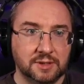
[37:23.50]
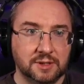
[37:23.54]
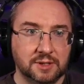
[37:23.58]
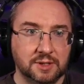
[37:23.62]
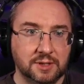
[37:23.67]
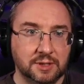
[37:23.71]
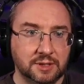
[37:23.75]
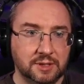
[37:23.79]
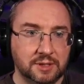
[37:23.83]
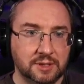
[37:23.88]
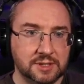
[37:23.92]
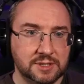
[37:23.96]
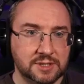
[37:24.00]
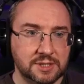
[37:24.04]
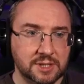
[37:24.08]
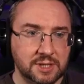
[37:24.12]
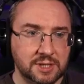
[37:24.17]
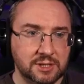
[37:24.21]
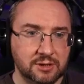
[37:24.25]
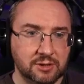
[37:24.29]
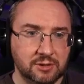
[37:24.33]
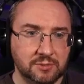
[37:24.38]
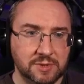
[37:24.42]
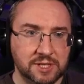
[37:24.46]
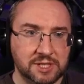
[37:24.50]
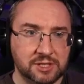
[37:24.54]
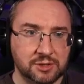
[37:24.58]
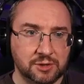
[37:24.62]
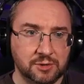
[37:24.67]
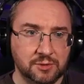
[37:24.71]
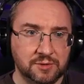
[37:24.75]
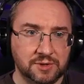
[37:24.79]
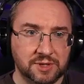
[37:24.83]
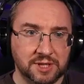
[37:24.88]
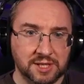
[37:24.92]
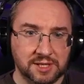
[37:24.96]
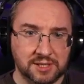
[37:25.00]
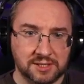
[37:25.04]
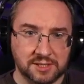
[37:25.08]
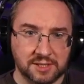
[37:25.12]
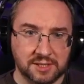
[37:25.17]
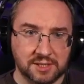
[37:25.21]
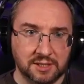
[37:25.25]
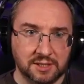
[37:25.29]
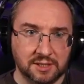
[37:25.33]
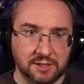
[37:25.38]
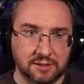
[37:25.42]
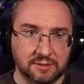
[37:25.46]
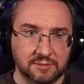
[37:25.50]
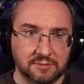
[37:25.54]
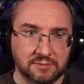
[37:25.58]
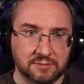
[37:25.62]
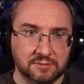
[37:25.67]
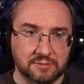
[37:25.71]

Isn't there normally 2 things in here?